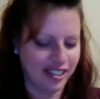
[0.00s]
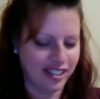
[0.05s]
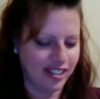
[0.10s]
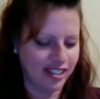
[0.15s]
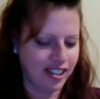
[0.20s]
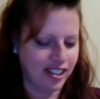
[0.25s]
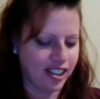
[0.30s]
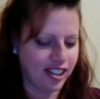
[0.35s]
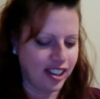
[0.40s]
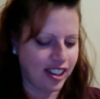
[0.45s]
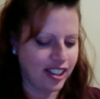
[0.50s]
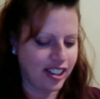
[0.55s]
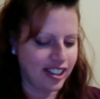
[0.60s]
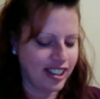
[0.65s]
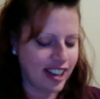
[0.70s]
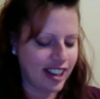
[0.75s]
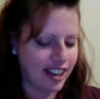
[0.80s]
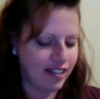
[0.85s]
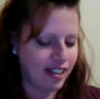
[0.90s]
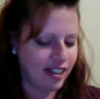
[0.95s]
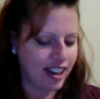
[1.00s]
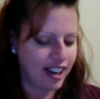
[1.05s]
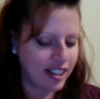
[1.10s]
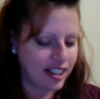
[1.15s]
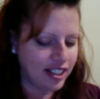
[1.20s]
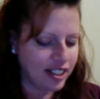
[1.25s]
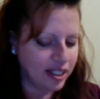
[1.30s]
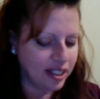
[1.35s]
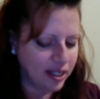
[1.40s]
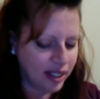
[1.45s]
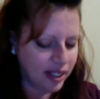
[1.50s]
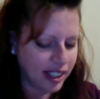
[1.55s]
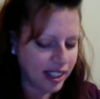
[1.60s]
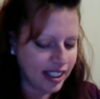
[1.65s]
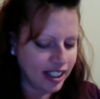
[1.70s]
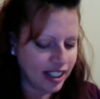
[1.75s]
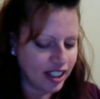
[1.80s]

or dive right into it.